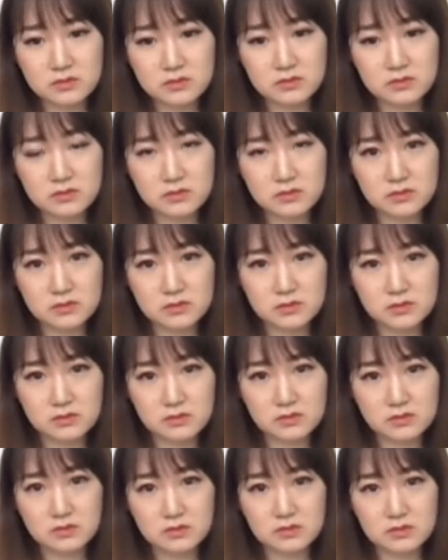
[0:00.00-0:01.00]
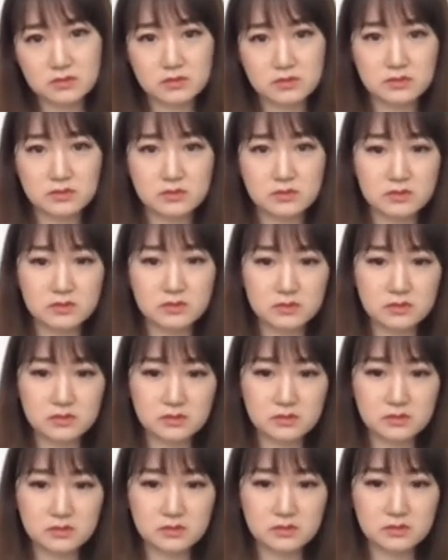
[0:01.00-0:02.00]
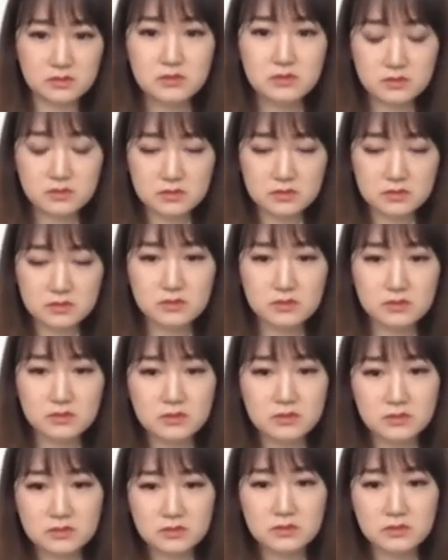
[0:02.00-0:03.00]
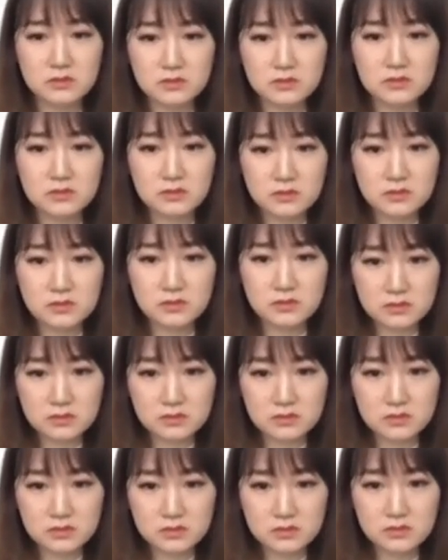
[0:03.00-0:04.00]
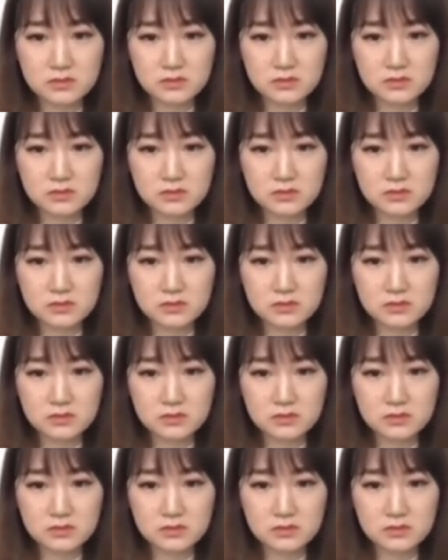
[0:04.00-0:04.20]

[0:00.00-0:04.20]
This person isn't speaking.